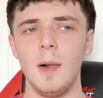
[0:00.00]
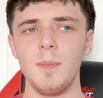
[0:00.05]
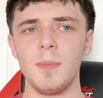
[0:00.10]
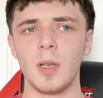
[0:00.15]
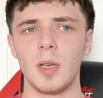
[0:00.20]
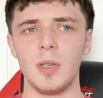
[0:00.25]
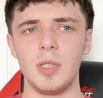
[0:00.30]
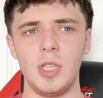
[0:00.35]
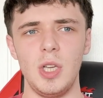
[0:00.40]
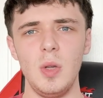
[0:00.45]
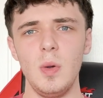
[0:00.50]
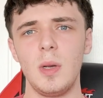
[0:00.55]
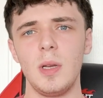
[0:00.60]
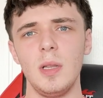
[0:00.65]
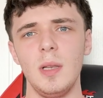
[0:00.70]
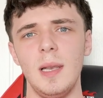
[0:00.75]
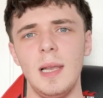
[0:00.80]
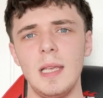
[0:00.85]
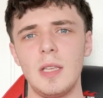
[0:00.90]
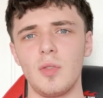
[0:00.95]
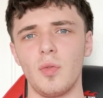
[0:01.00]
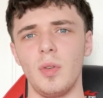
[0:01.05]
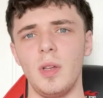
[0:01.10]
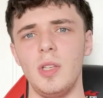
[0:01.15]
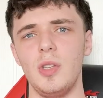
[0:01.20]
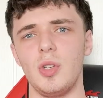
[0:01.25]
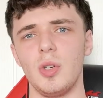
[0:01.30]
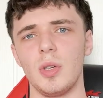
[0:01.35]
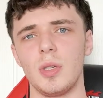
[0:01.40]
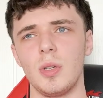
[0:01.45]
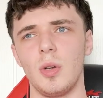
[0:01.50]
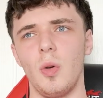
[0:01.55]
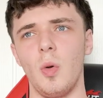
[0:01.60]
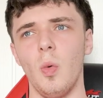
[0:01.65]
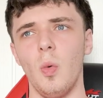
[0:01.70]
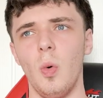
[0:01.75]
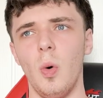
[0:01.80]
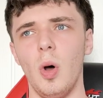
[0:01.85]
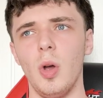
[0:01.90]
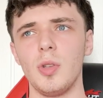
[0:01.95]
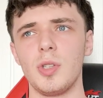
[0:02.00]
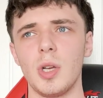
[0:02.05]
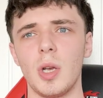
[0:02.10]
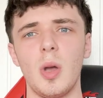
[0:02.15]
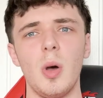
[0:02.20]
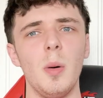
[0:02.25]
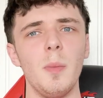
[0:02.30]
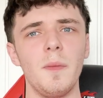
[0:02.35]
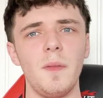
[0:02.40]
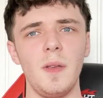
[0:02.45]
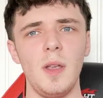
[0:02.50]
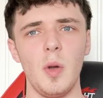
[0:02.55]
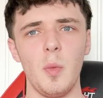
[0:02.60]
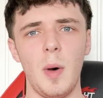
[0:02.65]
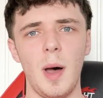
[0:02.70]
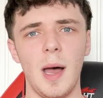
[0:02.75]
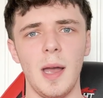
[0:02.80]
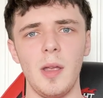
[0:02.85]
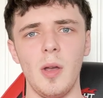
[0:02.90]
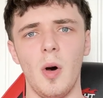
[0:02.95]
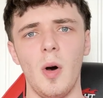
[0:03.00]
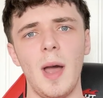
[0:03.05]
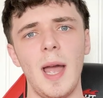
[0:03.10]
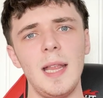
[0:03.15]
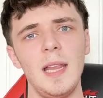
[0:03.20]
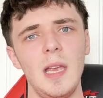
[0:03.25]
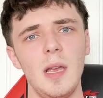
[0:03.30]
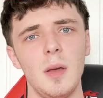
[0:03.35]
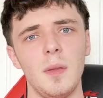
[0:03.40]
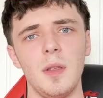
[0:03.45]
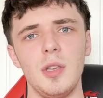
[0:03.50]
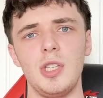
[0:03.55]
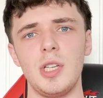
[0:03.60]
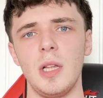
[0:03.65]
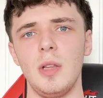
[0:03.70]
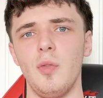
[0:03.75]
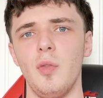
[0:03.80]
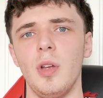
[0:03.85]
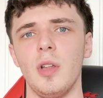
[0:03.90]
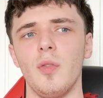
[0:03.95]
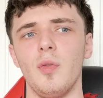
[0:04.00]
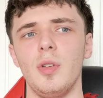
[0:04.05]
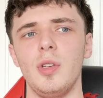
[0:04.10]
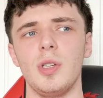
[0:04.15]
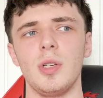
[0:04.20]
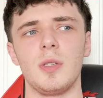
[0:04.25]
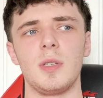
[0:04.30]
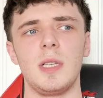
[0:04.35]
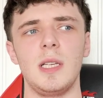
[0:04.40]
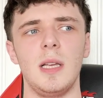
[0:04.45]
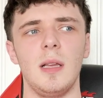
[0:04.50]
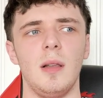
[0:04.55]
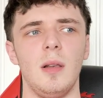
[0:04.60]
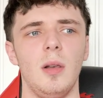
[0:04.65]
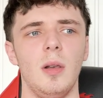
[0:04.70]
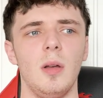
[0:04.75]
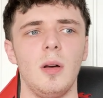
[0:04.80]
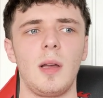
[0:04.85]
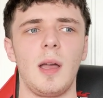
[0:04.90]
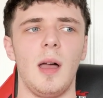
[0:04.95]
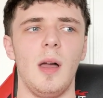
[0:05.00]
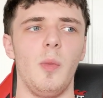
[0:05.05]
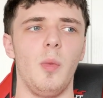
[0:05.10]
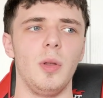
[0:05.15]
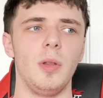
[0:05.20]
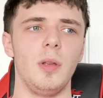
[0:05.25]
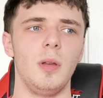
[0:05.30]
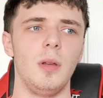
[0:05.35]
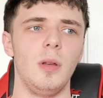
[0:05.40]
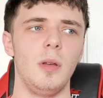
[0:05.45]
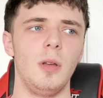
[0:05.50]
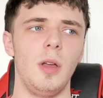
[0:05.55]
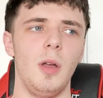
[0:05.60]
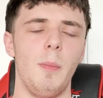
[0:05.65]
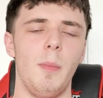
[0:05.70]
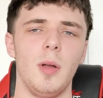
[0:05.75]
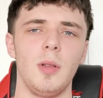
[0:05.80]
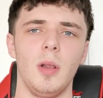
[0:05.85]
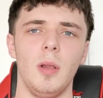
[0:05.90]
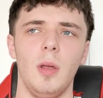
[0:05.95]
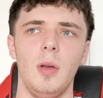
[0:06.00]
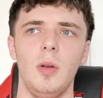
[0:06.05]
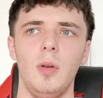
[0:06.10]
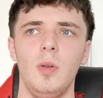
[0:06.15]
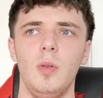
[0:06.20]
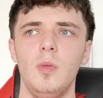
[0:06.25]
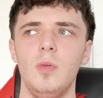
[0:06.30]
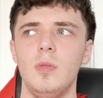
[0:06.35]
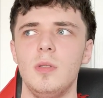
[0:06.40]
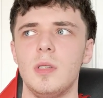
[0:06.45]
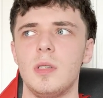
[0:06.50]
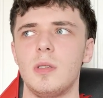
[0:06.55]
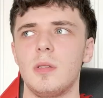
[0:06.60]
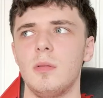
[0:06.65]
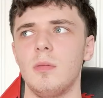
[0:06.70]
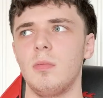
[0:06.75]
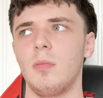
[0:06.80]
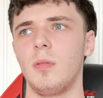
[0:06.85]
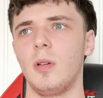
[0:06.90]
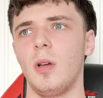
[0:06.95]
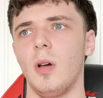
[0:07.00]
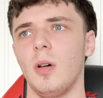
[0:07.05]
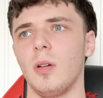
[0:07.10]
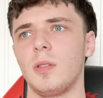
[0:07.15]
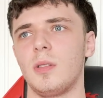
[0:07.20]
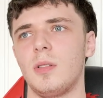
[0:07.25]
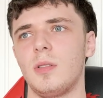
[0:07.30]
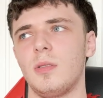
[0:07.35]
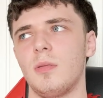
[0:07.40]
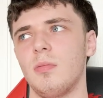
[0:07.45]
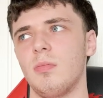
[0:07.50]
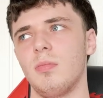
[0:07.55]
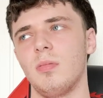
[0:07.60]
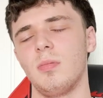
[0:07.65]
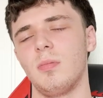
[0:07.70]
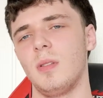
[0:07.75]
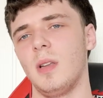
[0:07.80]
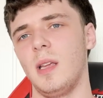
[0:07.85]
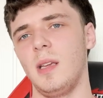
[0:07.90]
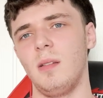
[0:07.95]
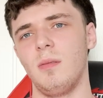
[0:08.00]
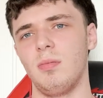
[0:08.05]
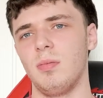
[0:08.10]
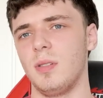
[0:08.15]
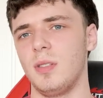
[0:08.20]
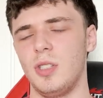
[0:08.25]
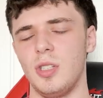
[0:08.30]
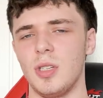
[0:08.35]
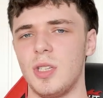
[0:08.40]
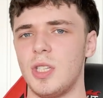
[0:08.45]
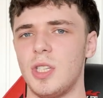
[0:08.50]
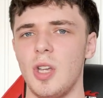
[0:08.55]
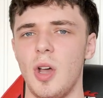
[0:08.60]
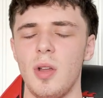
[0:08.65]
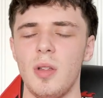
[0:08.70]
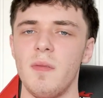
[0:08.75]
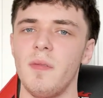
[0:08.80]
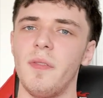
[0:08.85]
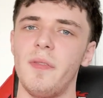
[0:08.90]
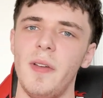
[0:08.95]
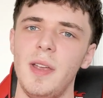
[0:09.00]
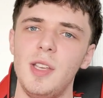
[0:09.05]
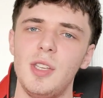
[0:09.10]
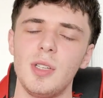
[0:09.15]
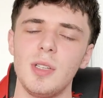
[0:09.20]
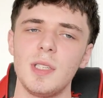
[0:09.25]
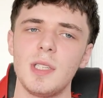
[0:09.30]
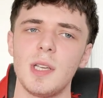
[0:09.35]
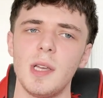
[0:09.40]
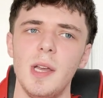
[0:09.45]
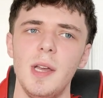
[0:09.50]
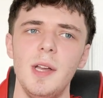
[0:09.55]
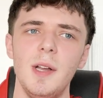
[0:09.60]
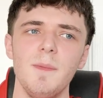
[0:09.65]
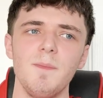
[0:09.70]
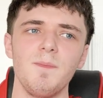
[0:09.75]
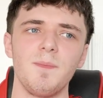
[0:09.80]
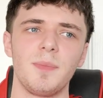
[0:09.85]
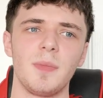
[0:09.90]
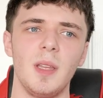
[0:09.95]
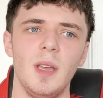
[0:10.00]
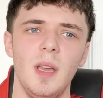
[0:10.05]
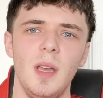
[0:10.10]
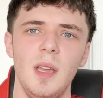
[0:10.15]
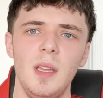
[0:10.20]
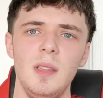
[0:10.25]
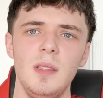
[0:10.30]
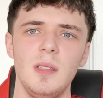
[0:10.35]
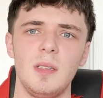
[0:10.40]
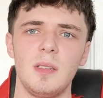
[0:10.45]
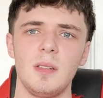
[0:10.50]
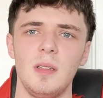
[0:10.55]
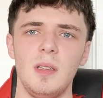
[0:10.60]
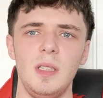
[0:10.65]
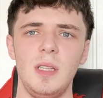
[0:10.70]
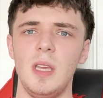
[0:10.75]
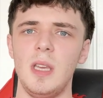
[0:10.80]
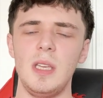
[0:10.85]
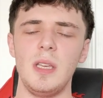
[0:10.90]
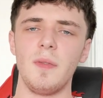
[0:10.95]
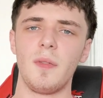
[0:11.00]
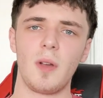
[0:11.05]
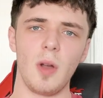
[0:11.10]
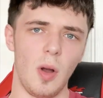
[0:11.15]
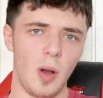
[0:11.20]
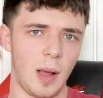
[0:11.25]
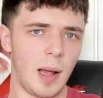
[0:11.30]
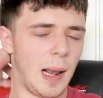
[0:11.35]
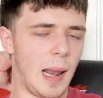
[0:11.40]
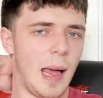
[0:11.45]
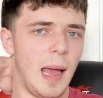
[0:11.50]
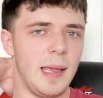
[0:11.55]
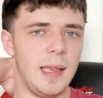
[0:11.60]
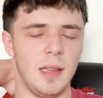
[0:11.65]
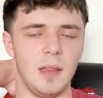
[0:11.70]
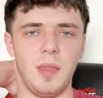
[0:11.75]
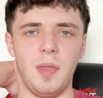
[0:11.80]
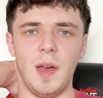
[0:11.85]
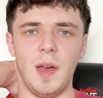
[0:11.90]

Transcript: because you can literally just go onto Comfy UI or any other generator and just see it. Look, I want a model who's got like just certain features, and you've got a client